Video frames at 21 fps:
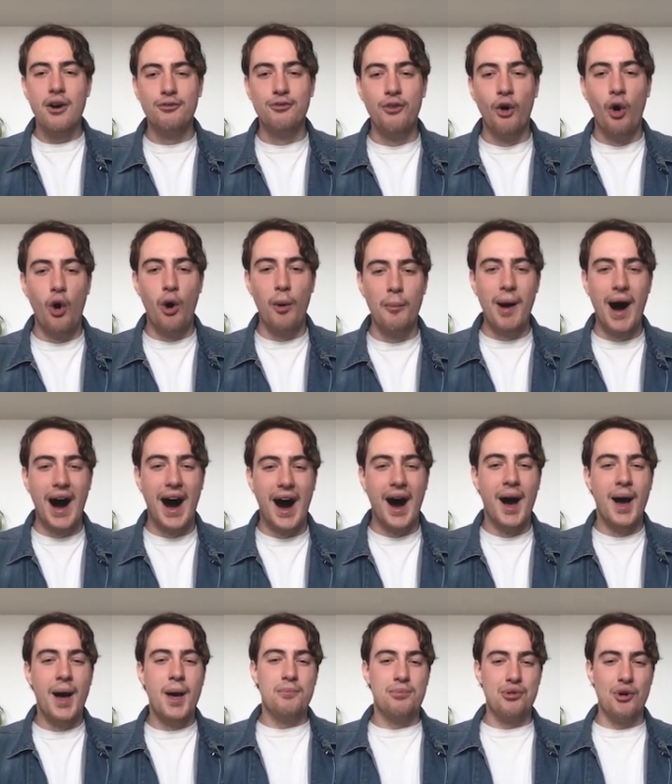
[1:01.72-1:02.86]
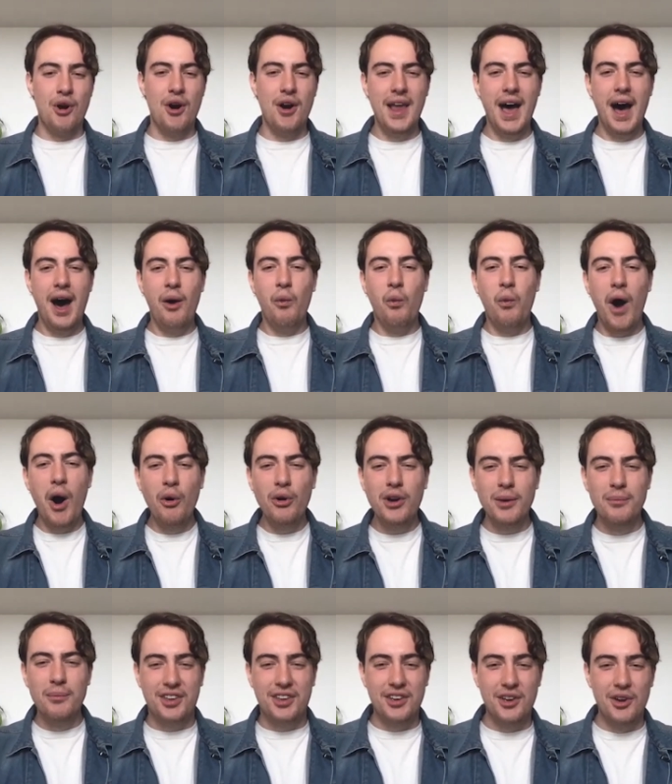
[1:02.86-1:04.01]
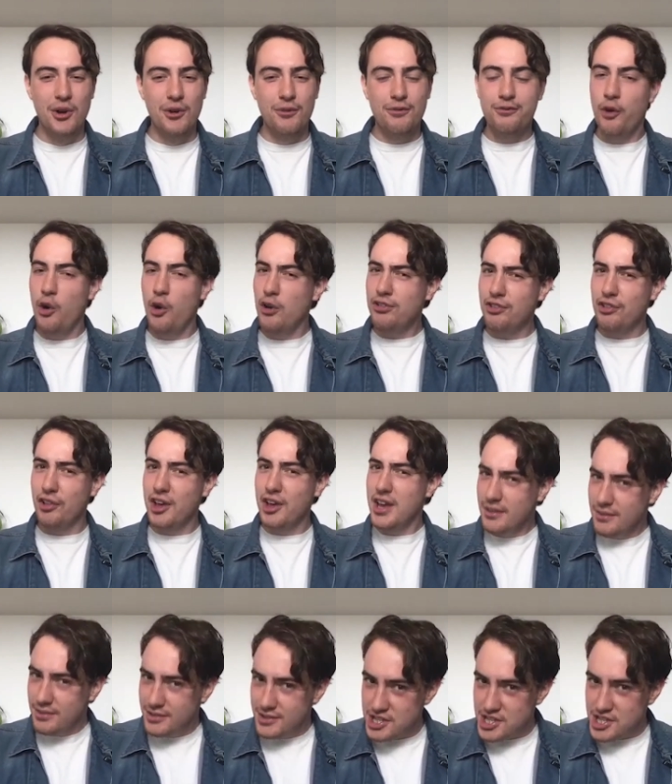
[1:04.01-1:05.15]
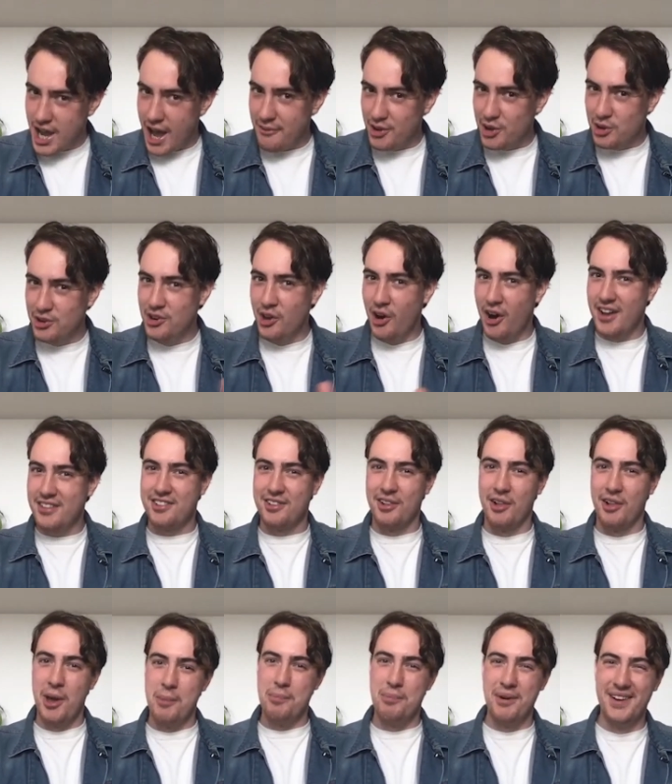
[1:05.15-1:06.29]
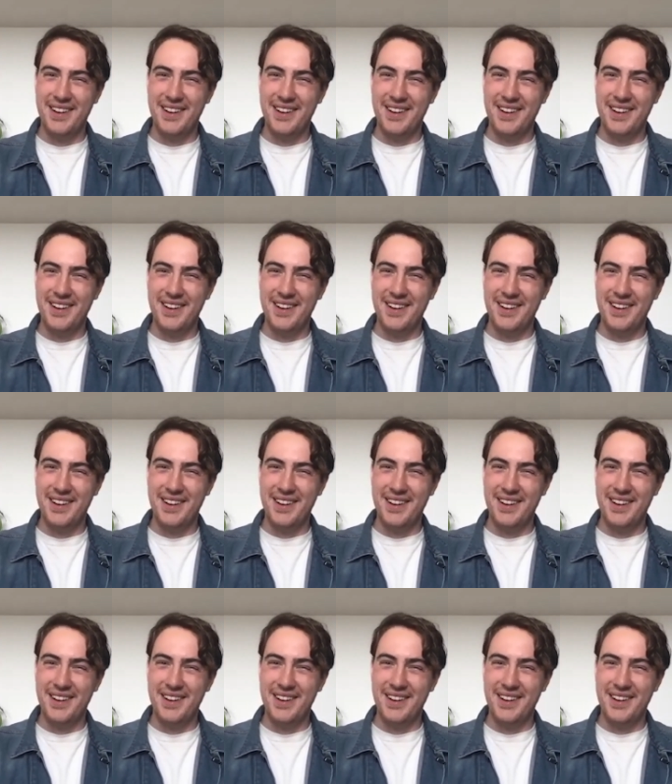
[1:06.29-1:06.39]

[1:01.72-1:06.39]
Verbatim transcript: Varma. Prerna, welcome to you. Firstly, did you have a good night's sleep?